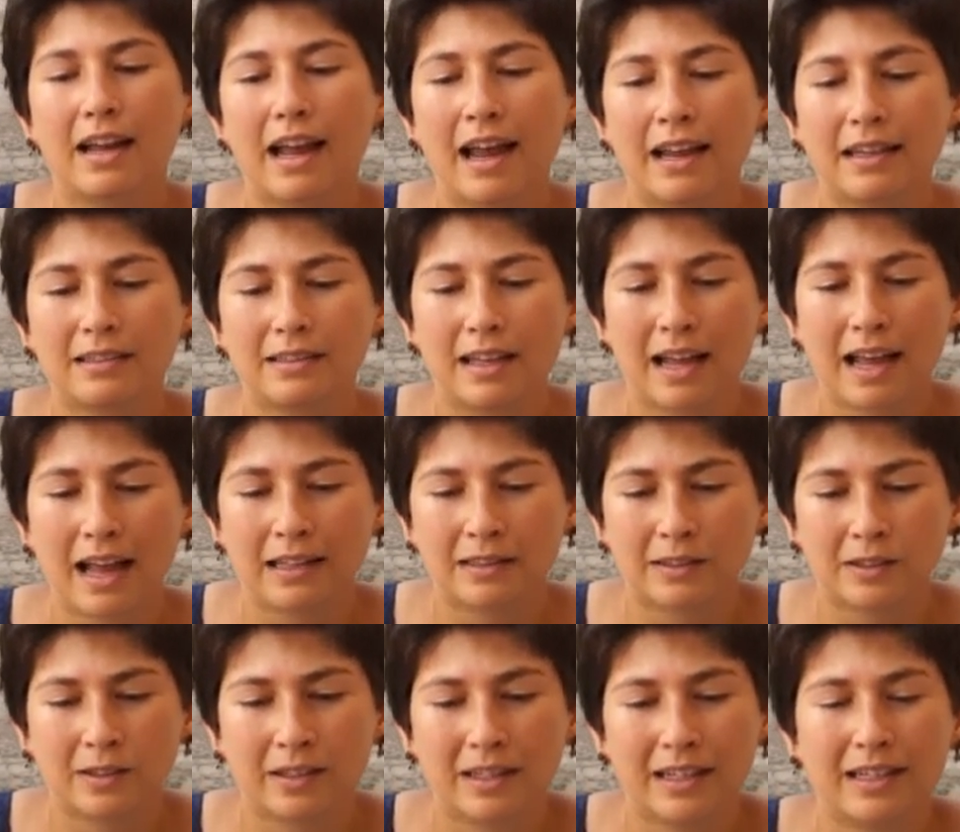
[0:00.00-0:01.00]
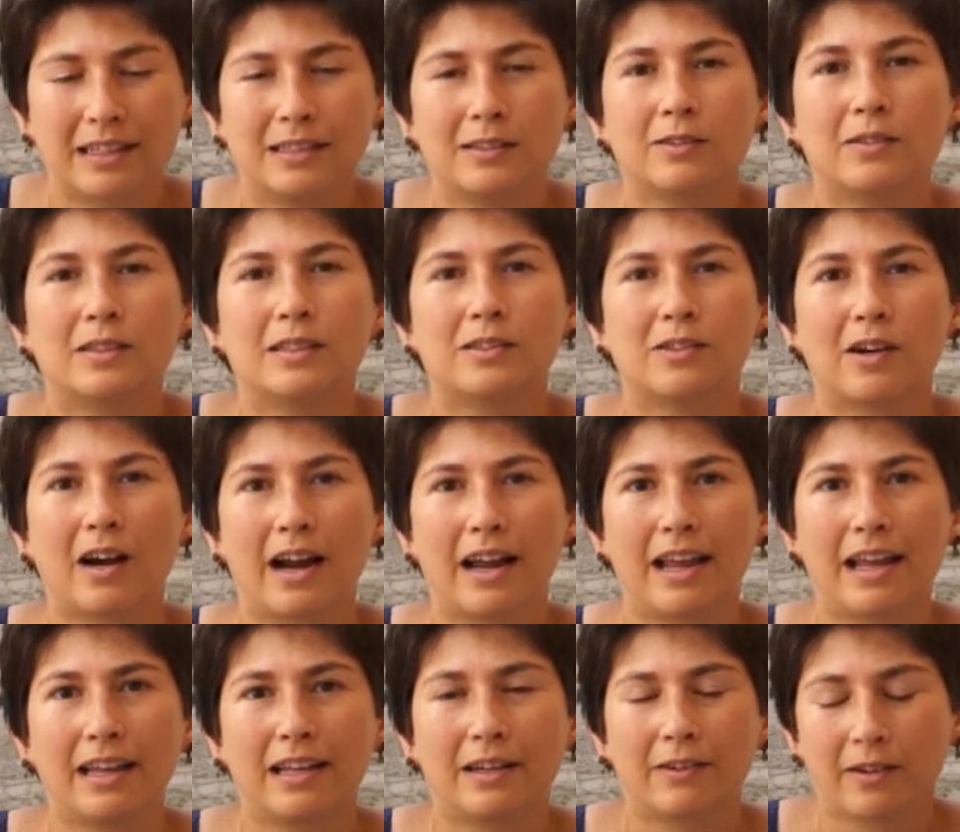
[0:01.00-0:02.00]
I I turn it into a
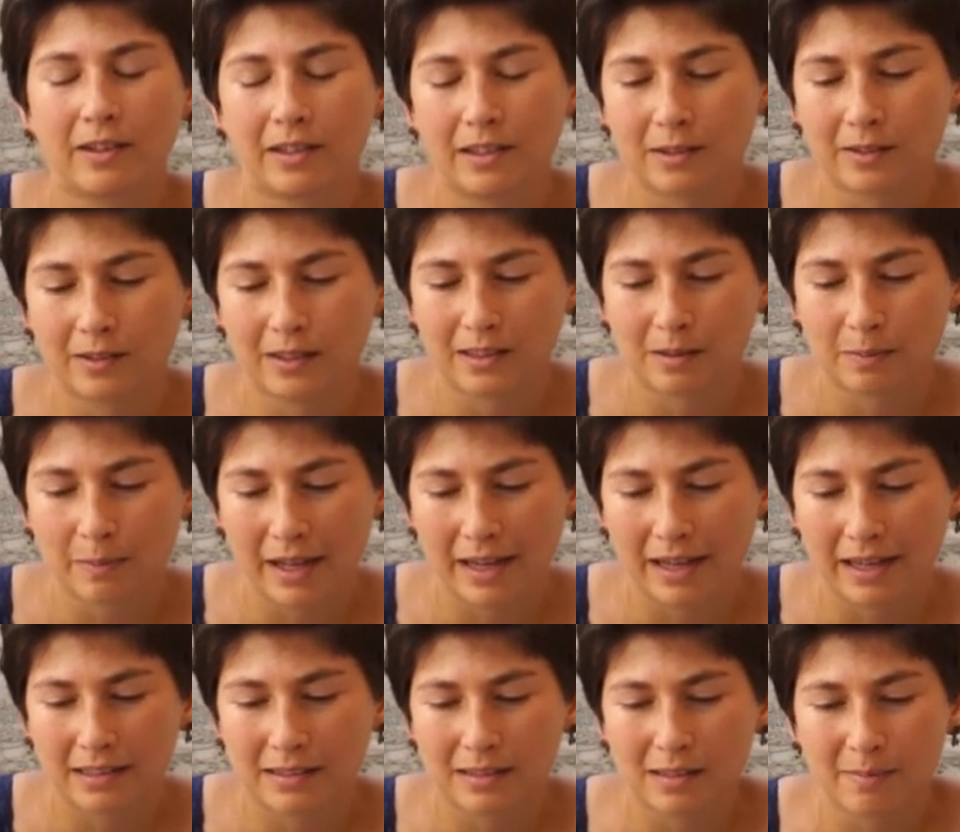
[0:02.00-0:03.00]
drawing in order to explain it